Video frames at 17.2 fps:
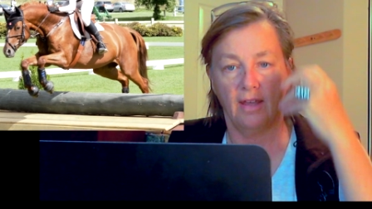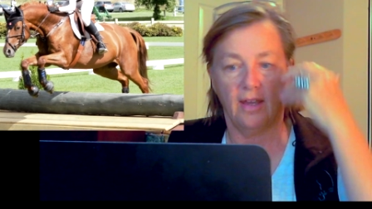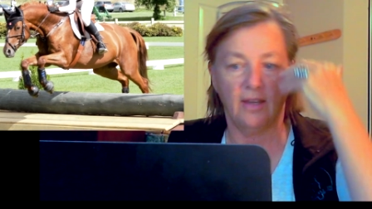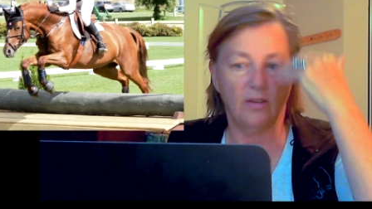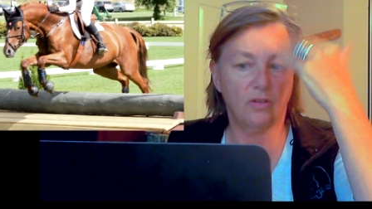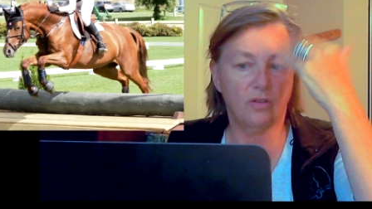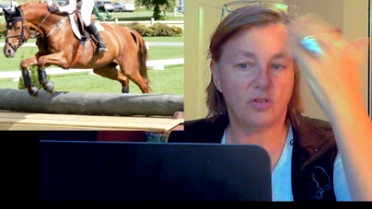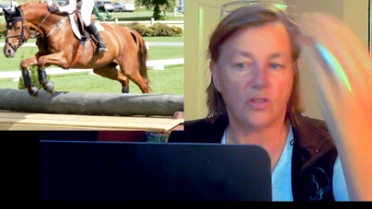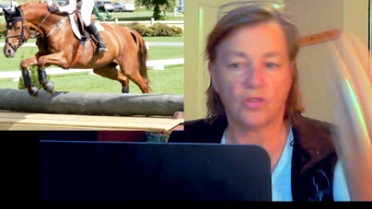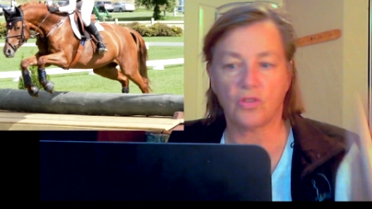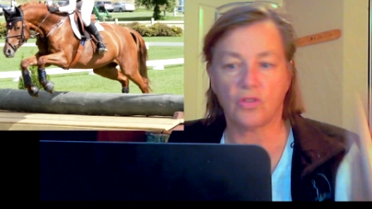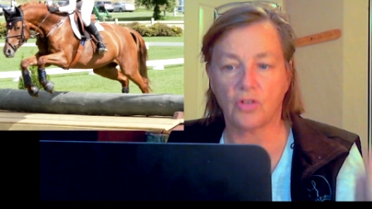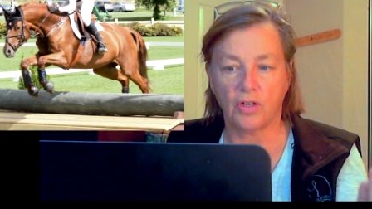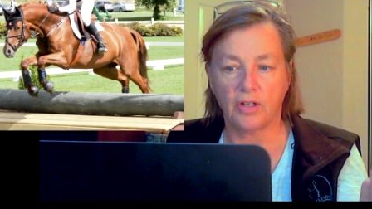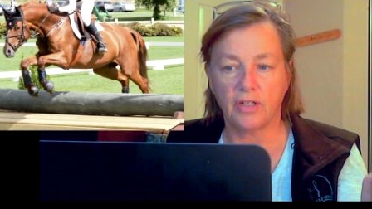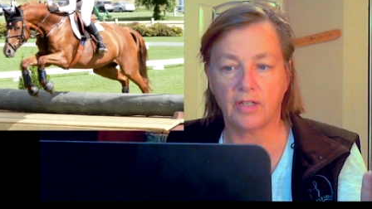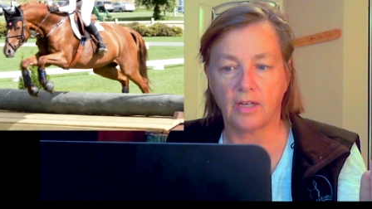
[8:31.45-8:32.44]
He's just
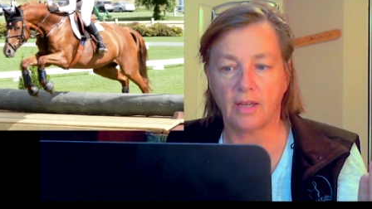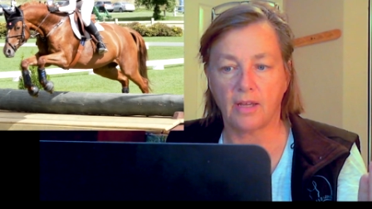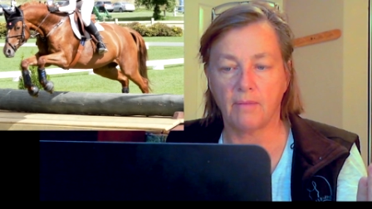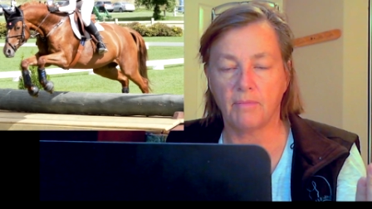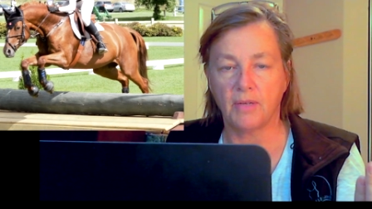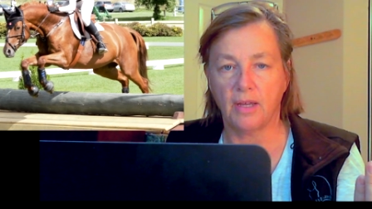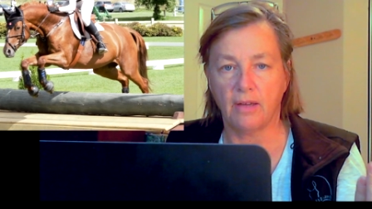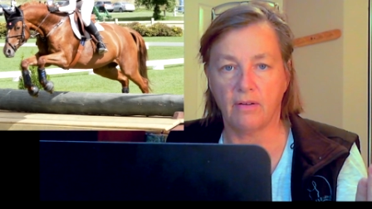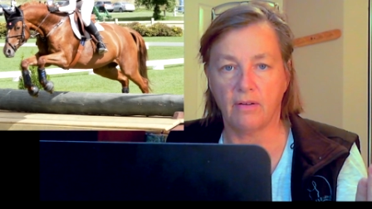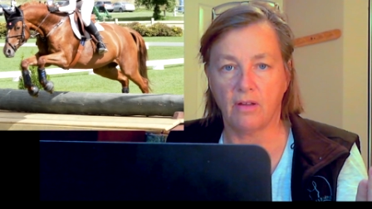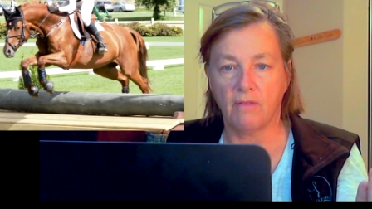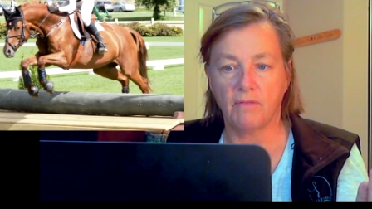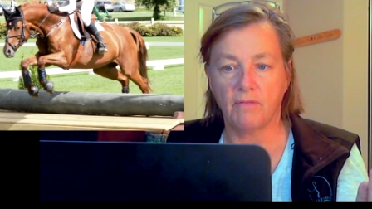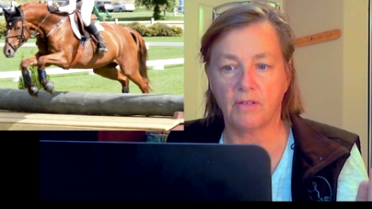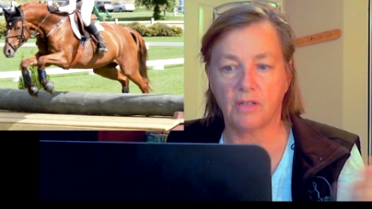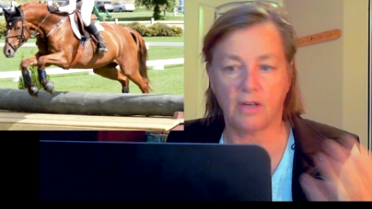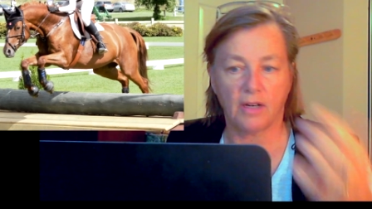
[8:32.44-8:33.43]
starting to come down off
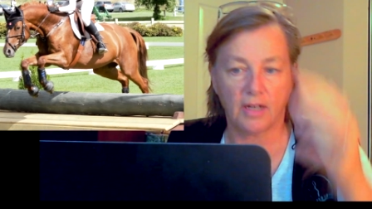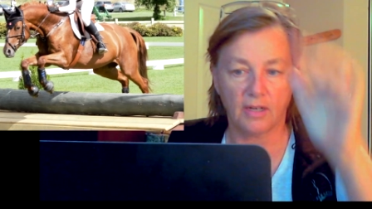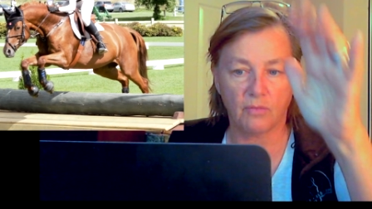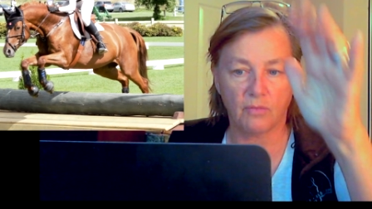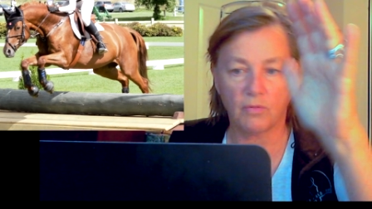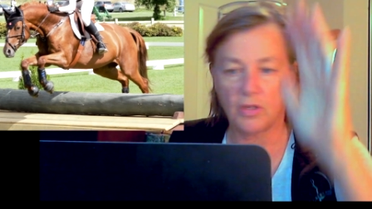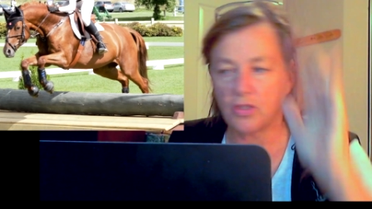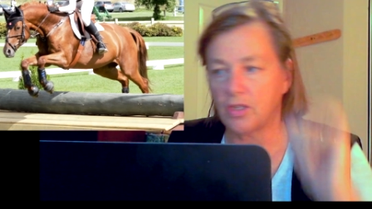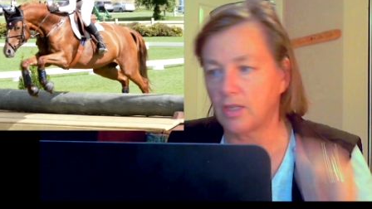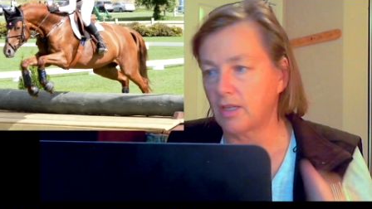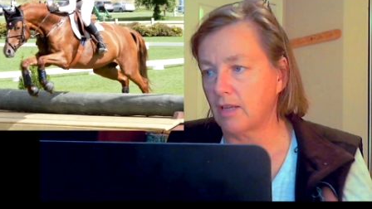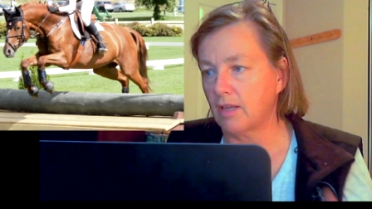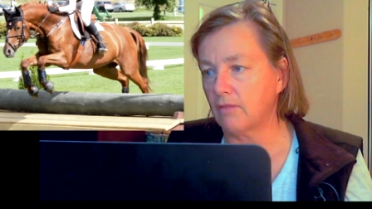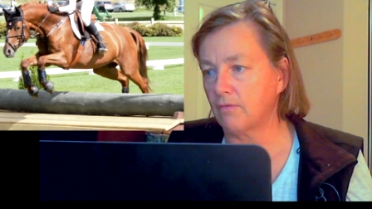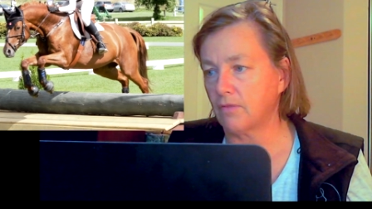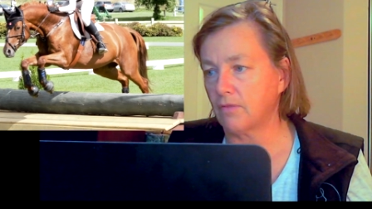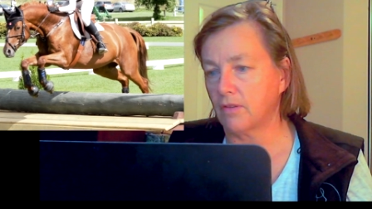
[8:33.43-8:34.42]
his arc and reaching
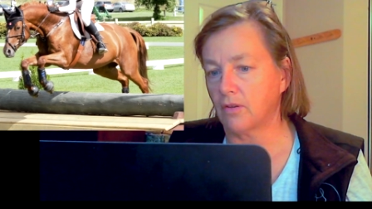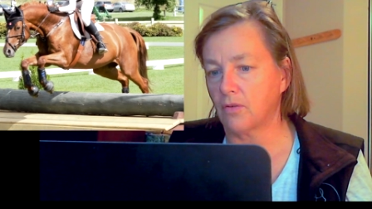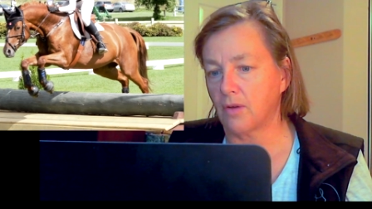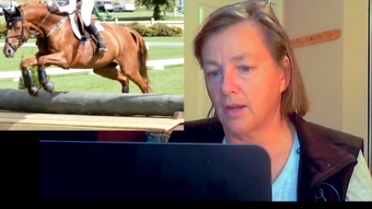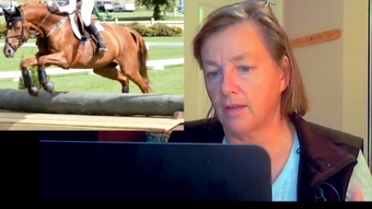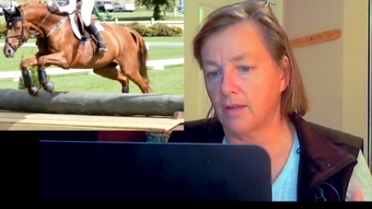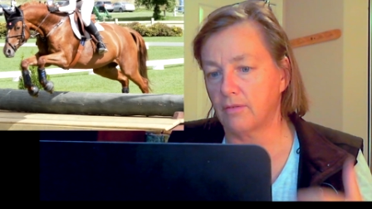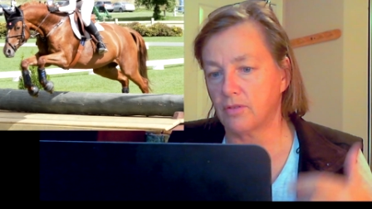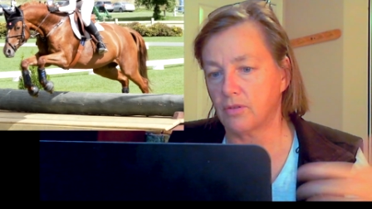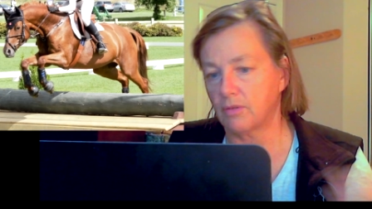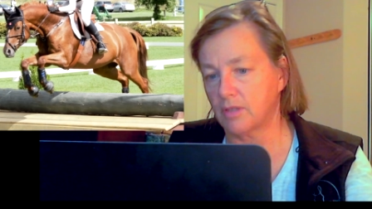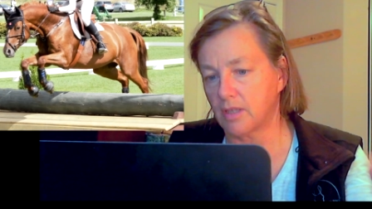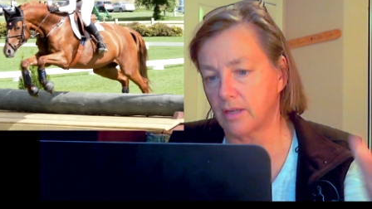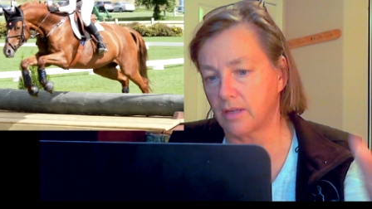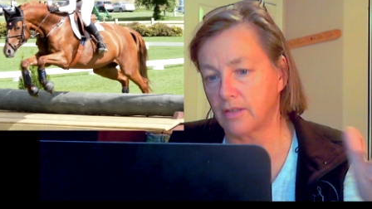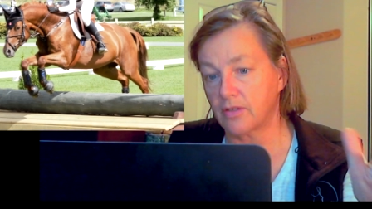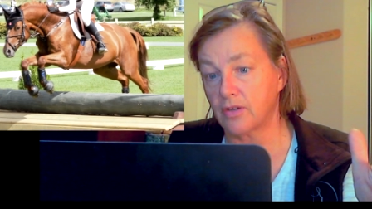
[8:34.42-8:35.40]
out for the ground, so
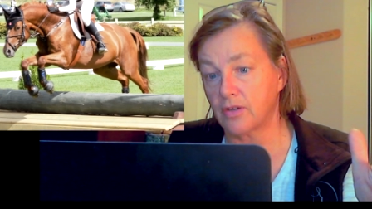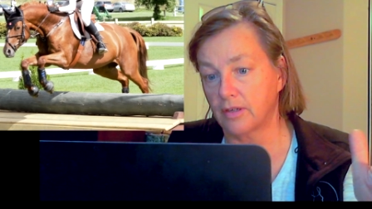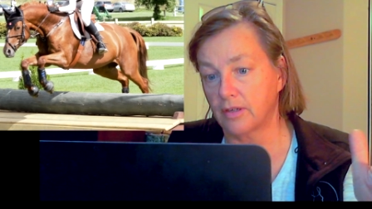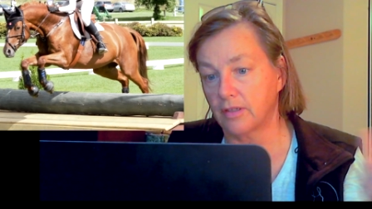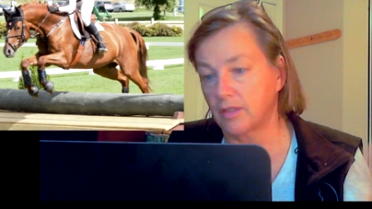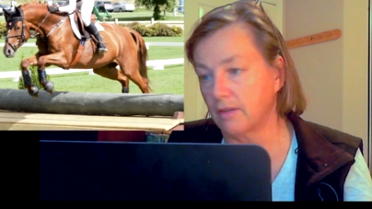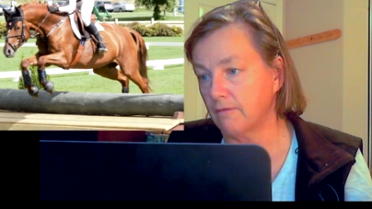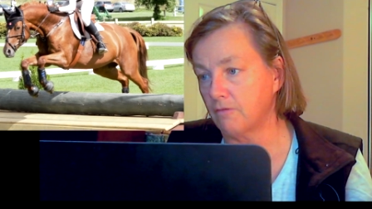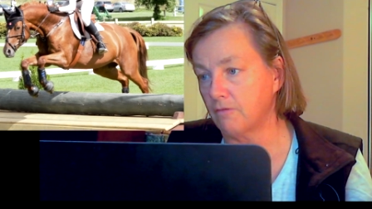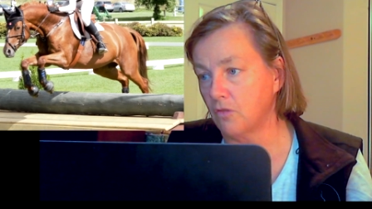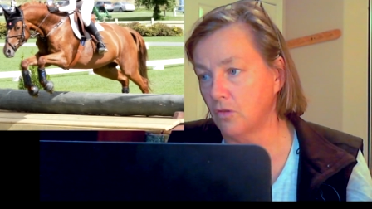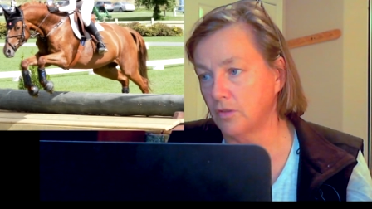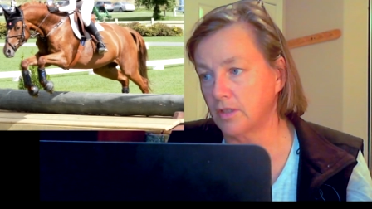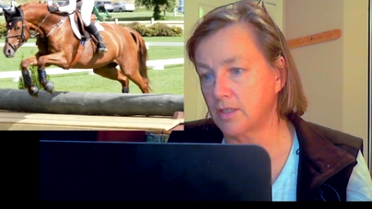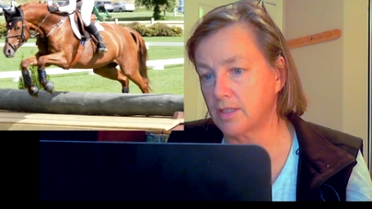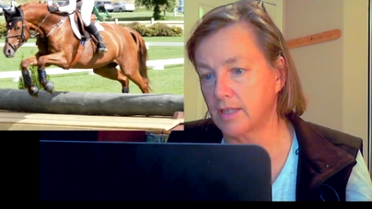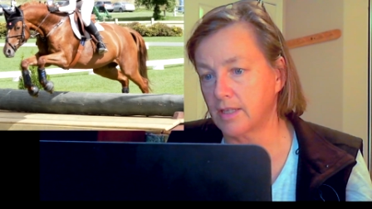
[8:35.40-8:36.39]
he's not starting to
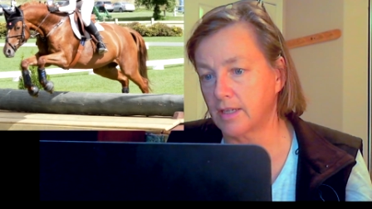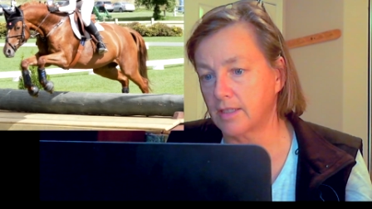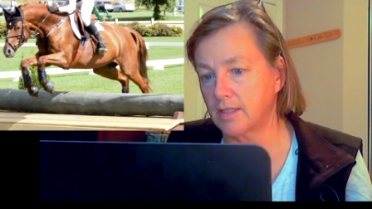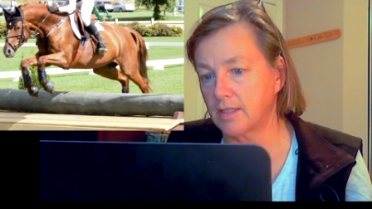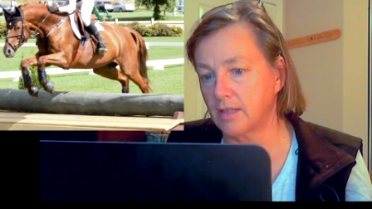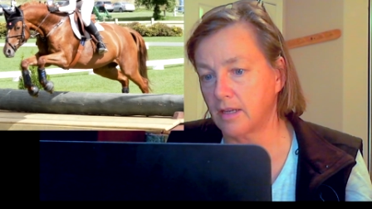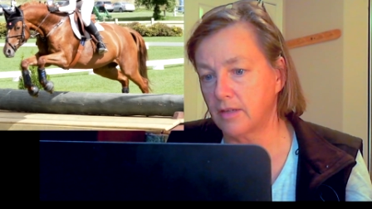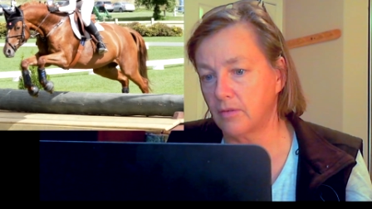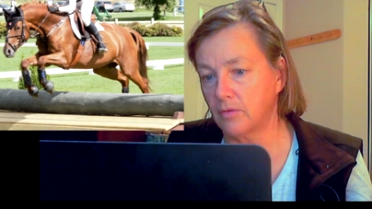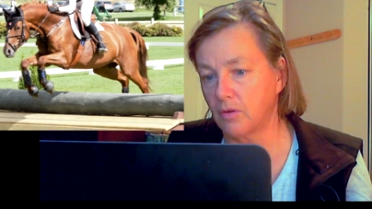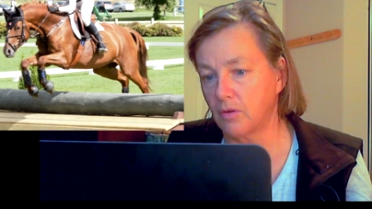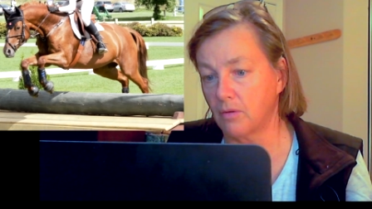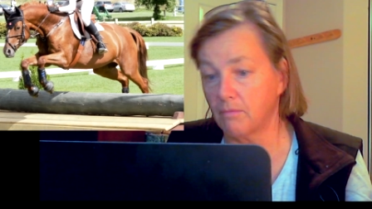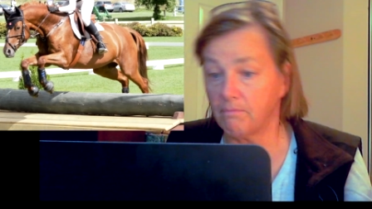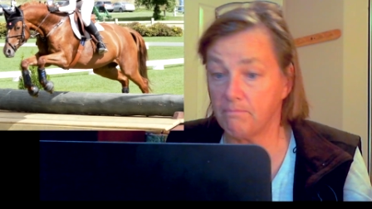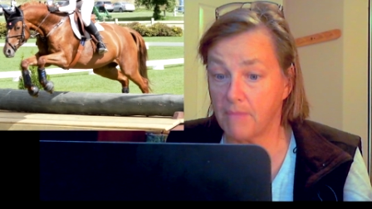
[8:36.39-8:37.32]
unfold its legs. I don't know.